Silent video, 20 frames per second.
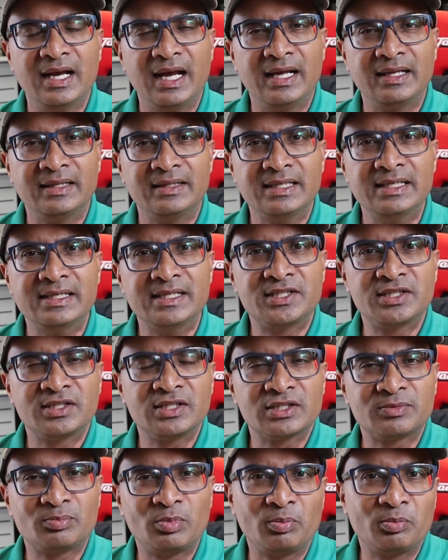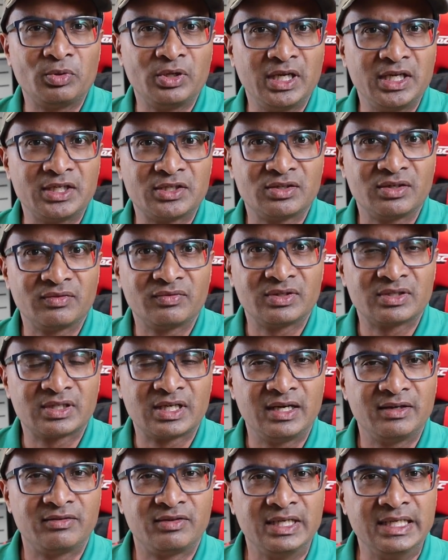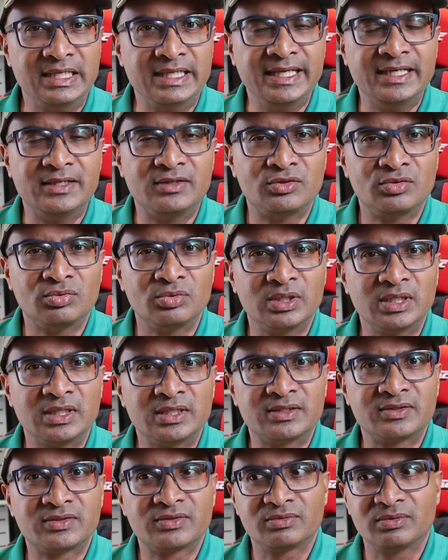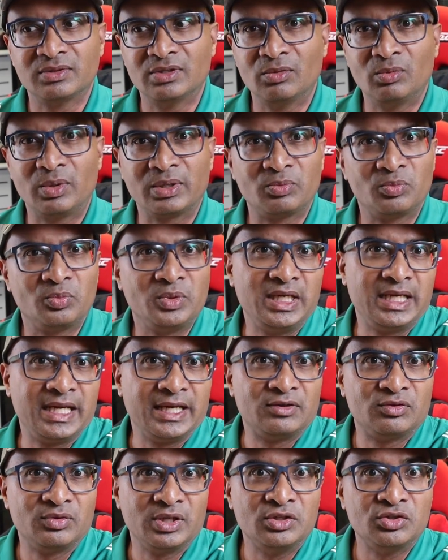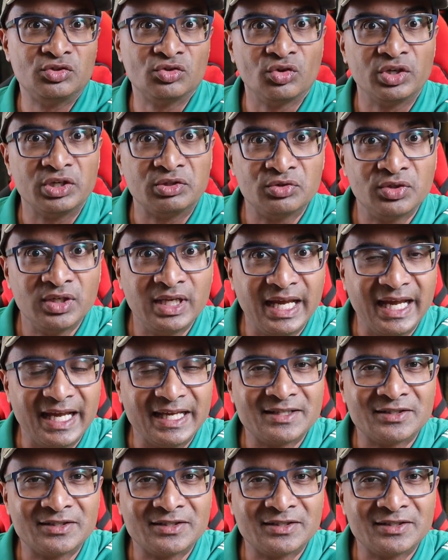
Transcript: the indigenous population of this country did towards what we get to enjoy today.